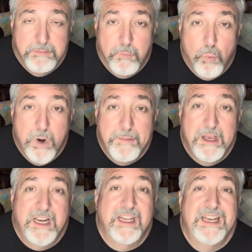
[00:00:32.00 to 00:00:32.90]
way
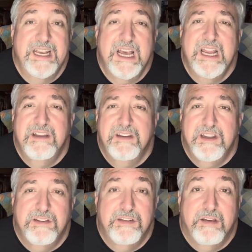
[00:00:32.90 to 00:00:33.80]
back in
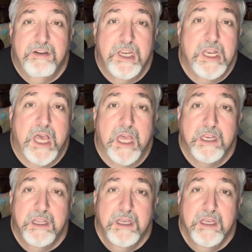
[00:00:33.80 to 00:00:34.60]
1979,